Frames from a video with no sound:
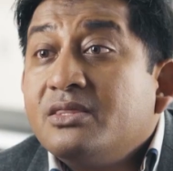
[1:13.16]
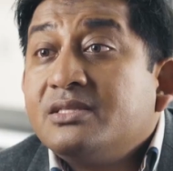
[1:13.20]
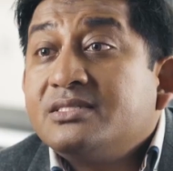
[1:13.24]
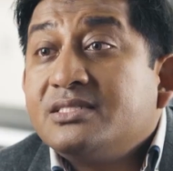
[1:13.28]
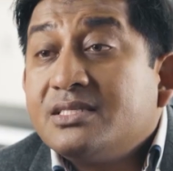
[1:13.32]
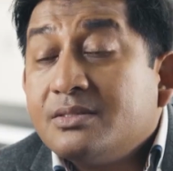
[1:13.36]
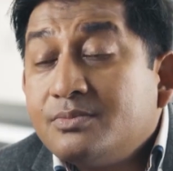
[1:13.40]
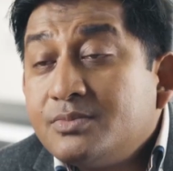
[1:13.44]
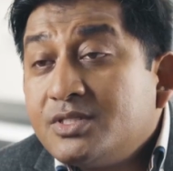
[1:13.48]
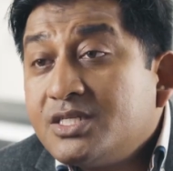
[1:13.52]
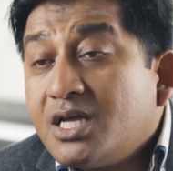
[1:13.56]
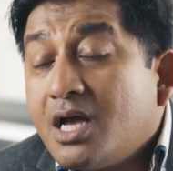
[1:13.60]

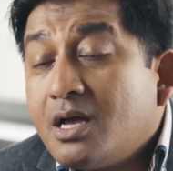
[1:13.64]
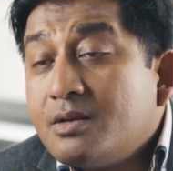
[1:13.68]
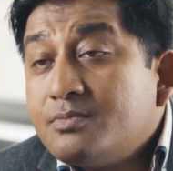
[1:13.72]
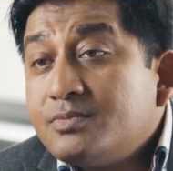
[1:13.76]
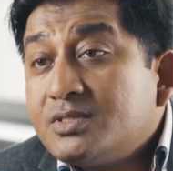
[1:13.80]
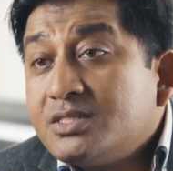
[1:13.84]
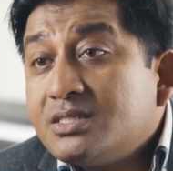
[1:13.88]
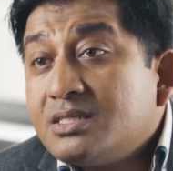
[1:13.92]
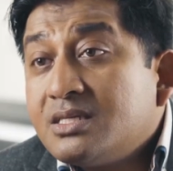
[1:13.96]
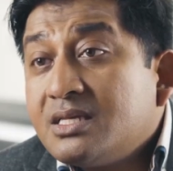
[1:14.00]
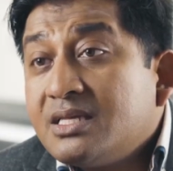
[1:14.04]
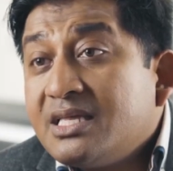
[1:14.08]

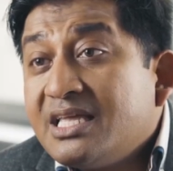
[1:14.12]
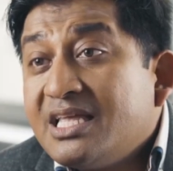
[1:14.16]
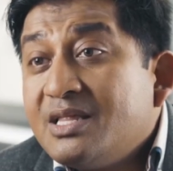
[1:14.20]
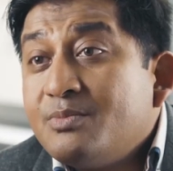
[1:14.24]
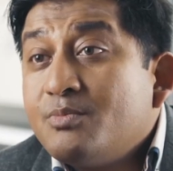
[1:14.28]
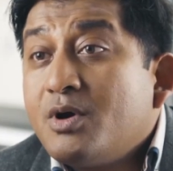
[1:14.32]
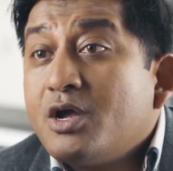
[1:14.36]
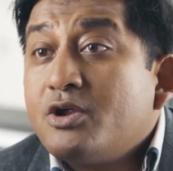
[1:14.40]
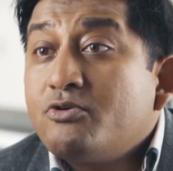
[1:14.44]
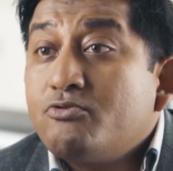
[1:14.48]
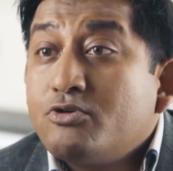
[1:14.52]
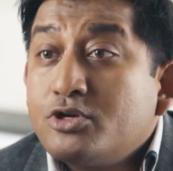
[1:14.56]
Sometimes,
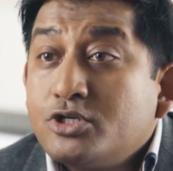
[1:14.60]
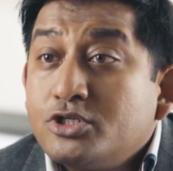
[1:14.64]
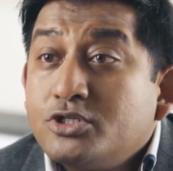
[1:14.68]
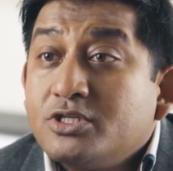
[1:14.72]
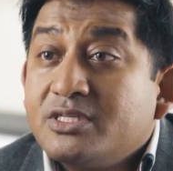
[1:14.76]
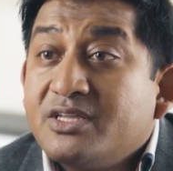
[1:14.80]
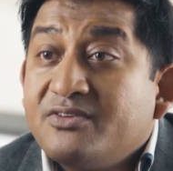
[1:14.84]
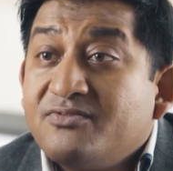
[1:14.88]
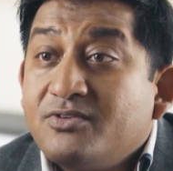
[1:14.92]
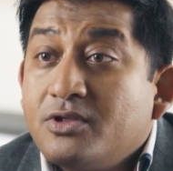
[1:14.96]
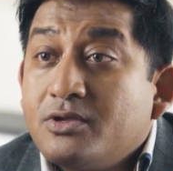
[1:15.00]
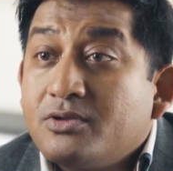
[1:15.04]
in my rush
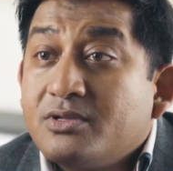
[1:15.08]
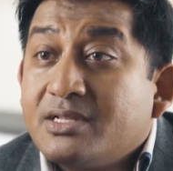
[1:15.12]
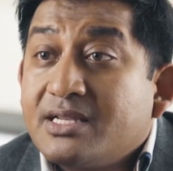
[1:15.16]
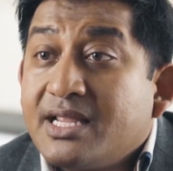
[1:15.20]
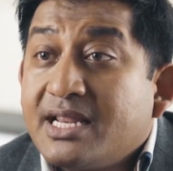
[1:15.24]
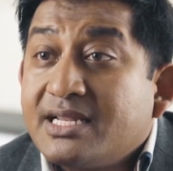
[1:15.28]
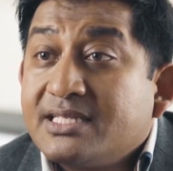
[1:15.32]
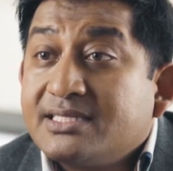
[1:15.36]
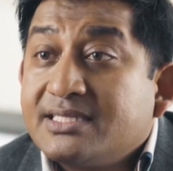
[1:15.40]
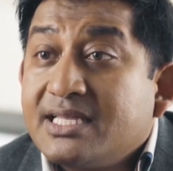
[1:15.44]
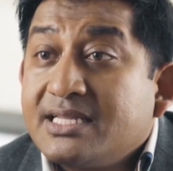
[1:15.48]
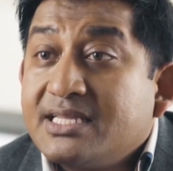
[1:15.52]
to give
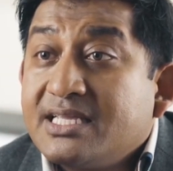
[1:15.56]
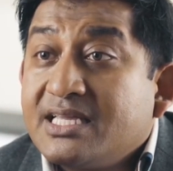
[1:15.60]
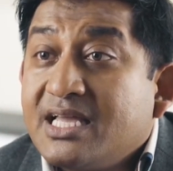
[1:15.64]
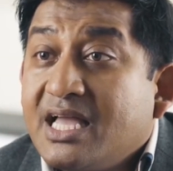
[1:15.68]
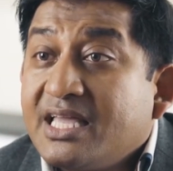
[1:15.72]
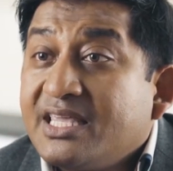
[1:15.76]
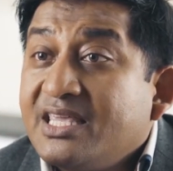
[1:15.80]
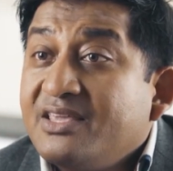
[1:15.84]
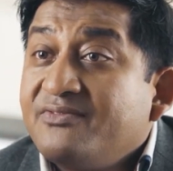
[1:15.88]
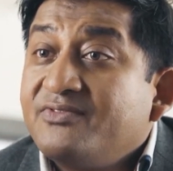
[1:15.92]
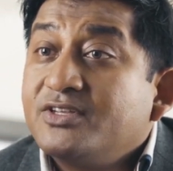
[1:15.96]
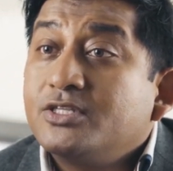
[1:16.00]
local anesthetic,
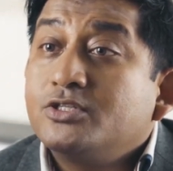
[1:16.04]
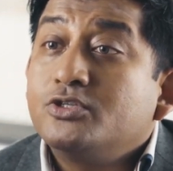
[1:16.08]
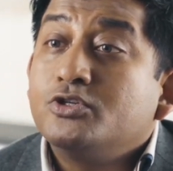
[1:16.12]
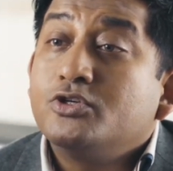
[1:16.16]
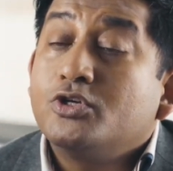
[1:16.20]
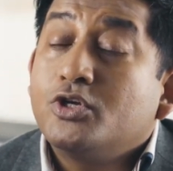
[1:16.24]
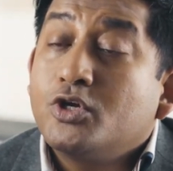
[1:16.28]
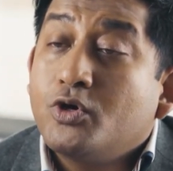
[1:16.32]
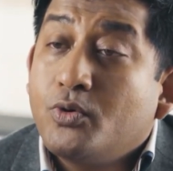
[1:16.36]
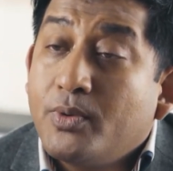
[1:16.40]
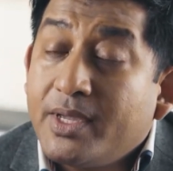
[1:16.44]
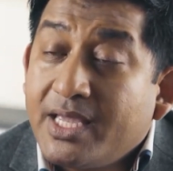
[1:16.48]
I give it
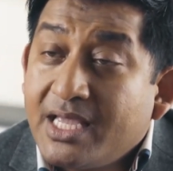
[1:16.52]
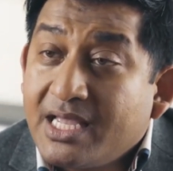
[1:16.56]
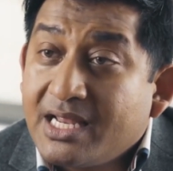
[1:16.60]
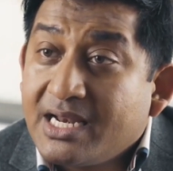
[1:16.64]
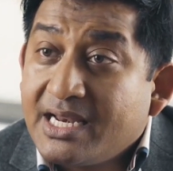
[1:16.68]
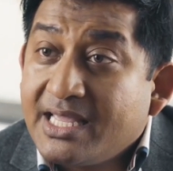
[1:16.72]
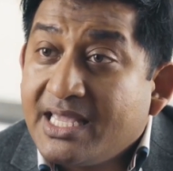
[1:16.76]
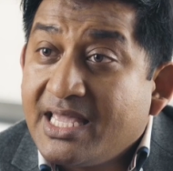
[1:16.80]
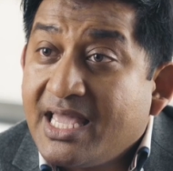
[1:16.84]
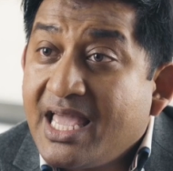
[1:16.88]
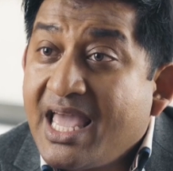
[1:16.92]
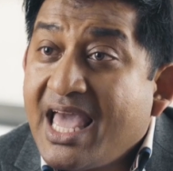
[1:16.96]
too
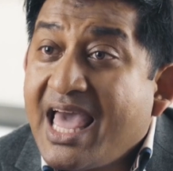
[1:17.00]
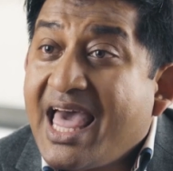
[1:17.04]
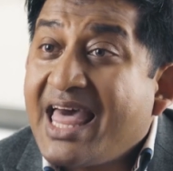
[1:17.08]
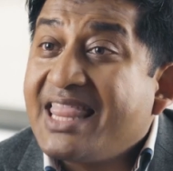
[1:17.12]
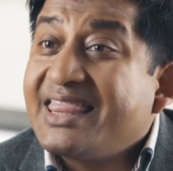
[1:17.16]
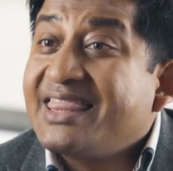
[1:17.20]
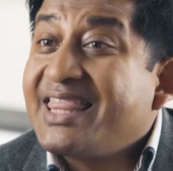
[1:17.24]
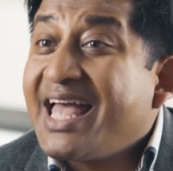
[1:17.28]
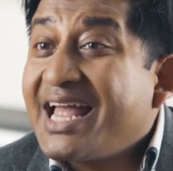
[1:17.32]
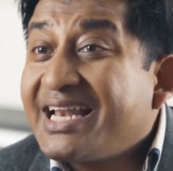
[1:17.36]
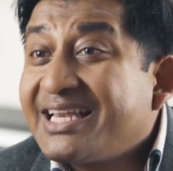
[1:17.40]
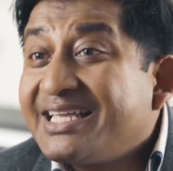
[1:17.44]
quickly,
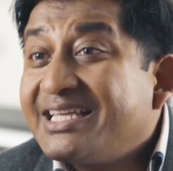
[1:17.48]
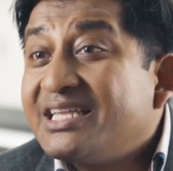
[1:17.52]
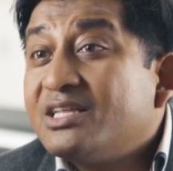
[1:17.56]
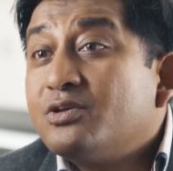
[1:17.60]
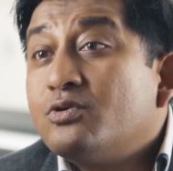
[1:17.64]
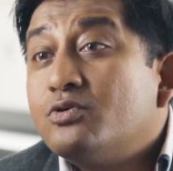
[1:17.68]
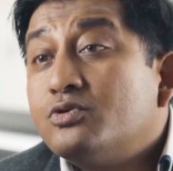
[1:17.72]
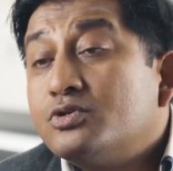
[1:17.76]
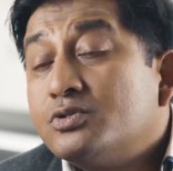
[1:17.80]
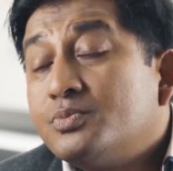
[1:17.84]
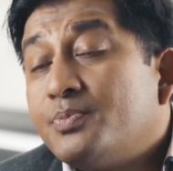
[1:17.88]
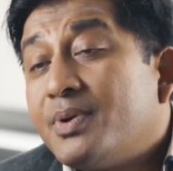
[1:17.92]
and that
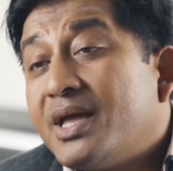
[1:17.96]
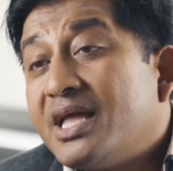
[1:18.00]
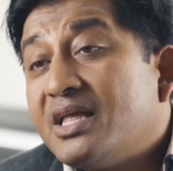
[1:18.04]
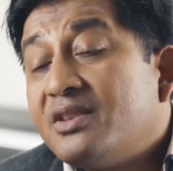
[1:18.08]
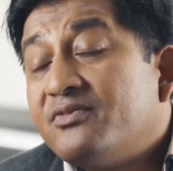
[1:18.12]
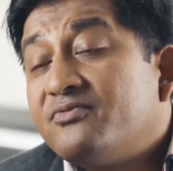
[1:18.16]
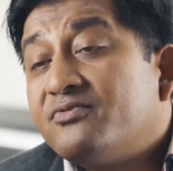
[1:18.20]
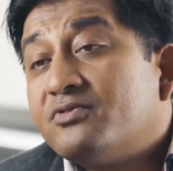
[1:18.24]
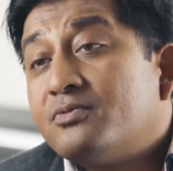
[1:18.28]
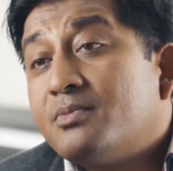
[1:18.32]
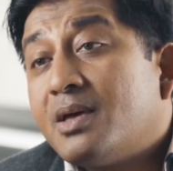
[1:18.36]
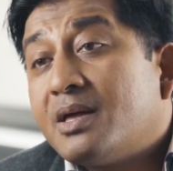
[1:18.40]
can cause
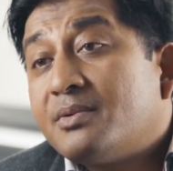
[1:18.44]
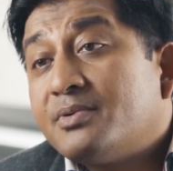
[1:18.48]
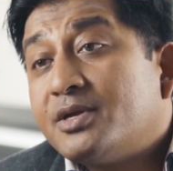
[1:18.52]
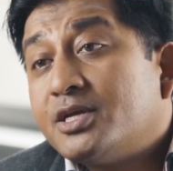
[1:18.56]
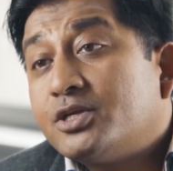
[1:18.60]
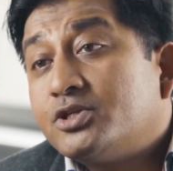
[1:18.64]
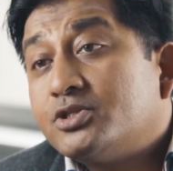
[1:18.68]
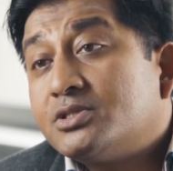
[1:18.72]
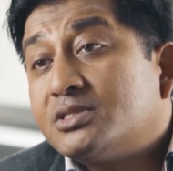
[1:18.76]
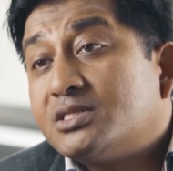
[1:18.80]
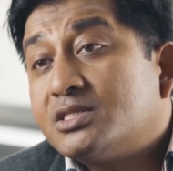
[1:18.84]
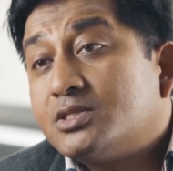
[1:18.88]
pain for my
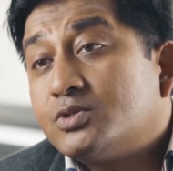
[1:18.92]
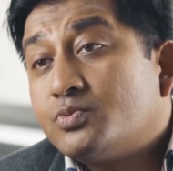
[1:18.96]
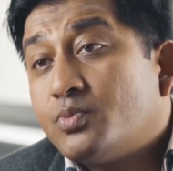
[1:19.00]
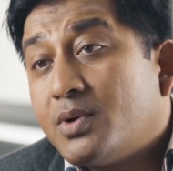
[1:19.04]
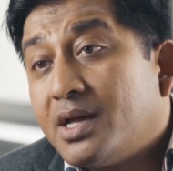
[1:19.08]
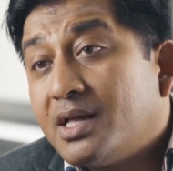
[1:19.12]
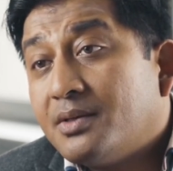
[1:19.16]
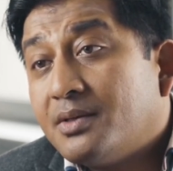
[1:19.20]
patients as